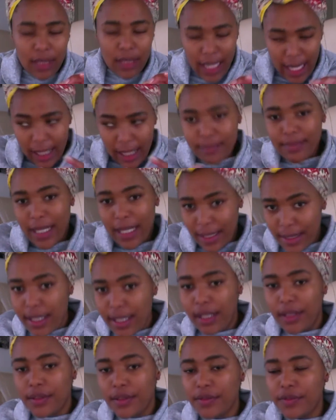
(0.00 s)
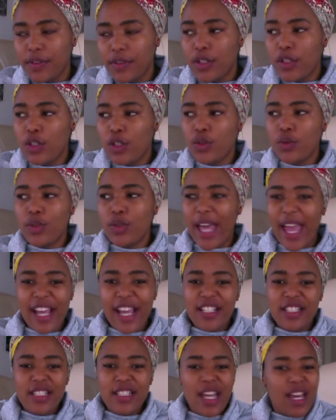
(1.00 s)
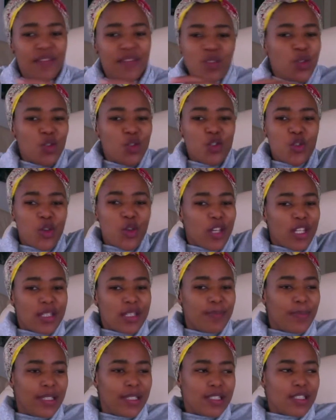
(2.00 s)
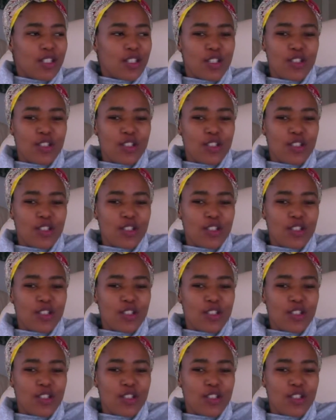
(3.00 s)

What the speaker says: like myself, you actually have no choice but